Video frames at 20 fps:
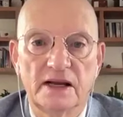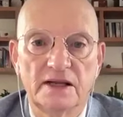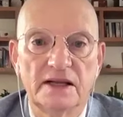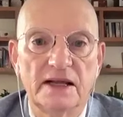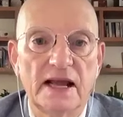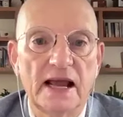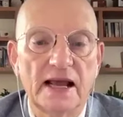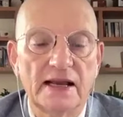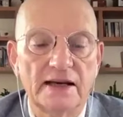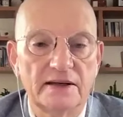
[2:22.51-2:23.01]

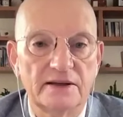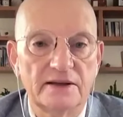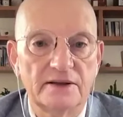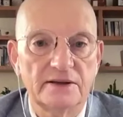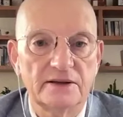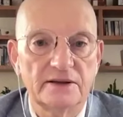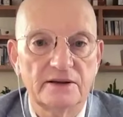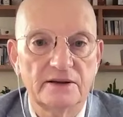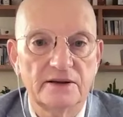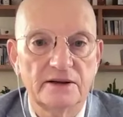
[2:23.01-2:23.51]
In the
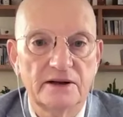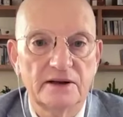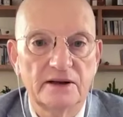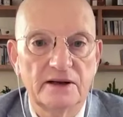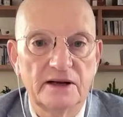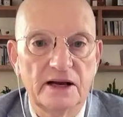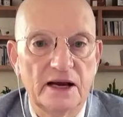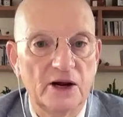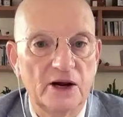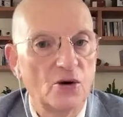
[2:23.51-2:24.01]
end,
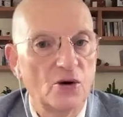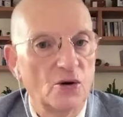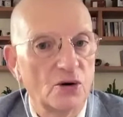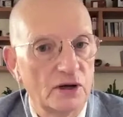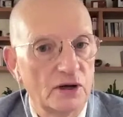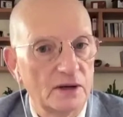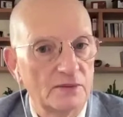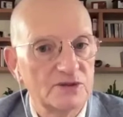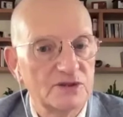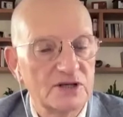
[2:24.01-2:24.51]
it
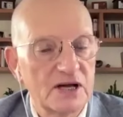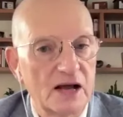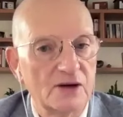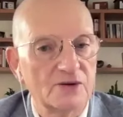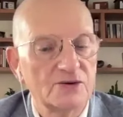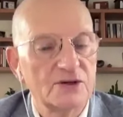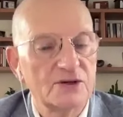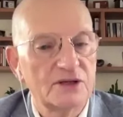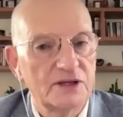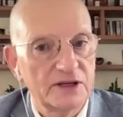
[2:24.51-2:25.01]
all comes
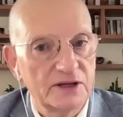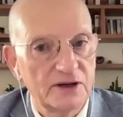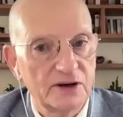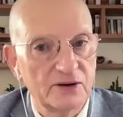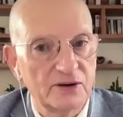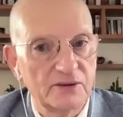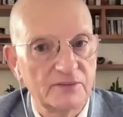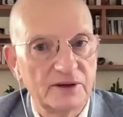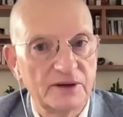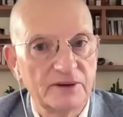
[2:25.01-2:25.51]
down to the
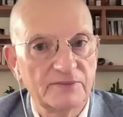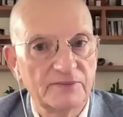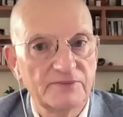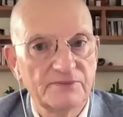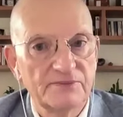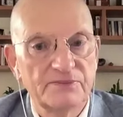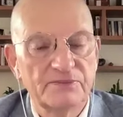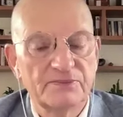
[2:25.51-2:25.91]
economy.